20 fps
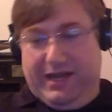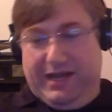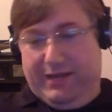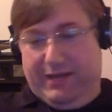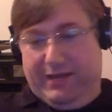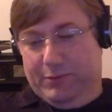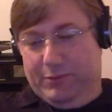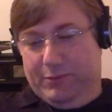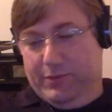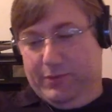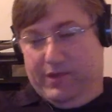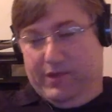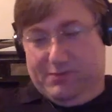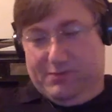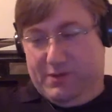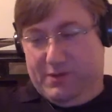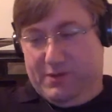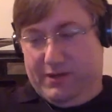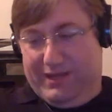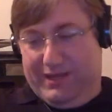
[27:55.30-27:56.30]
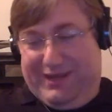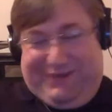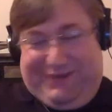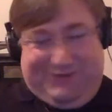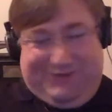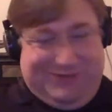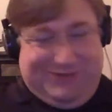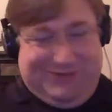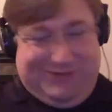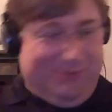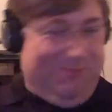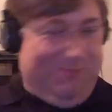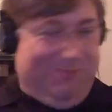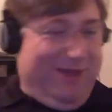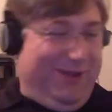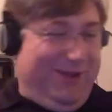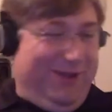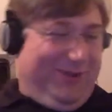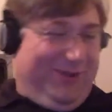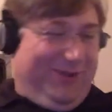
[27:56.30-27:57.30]
named Louis comes around and gives you your
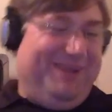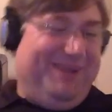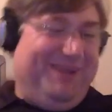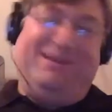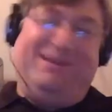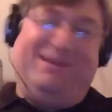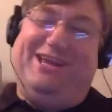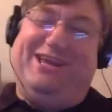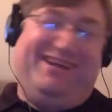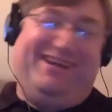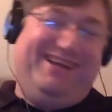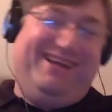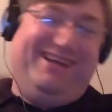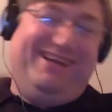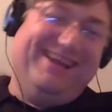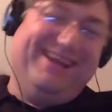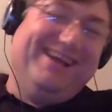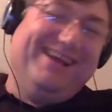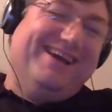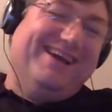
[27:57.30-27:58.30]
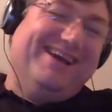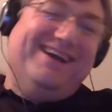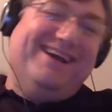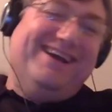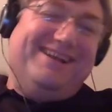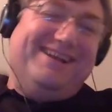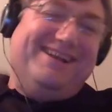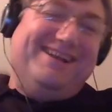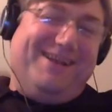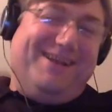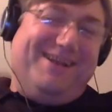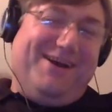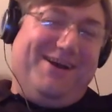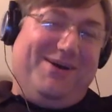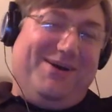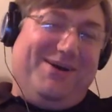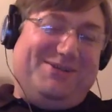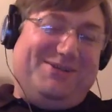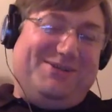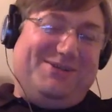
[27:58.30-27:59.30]
medal. I'm kidding.
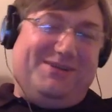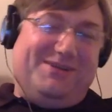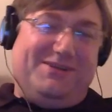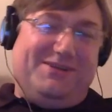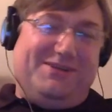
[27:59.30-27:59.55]
No, there's a.